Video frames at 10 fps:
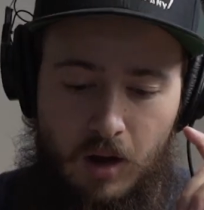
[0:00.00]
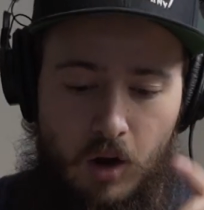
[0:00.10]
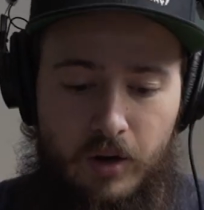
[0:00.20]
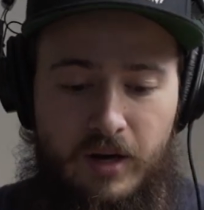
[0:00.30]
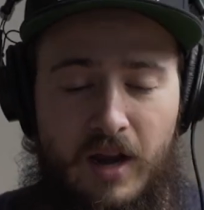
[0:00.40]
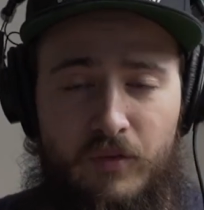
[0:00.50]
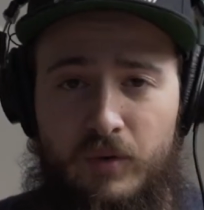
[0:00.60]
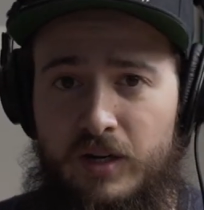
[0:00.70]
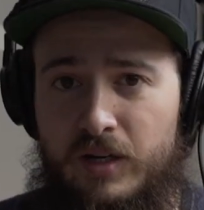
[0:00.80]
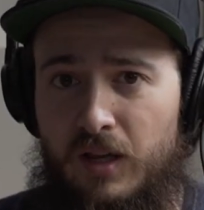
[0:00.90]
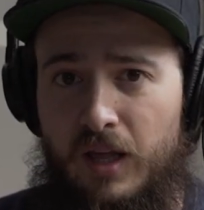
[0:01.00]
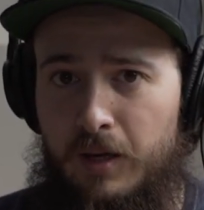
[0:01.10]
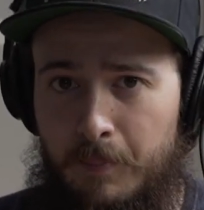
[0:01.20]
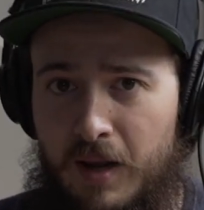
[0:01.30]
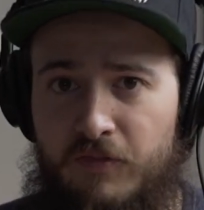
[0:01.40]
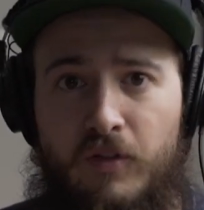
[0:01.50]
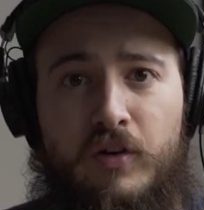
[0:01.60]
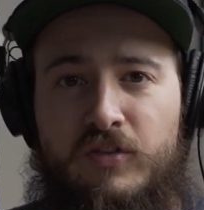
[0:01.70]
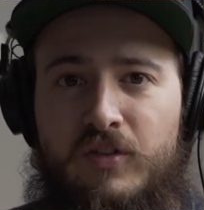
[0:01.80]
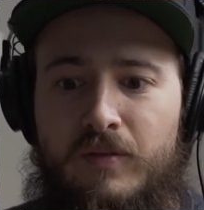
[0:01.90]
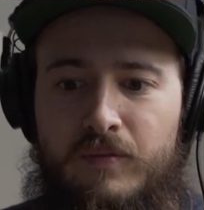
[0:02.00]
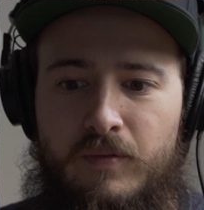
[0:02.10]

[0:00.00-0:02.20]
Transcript: on every May 1st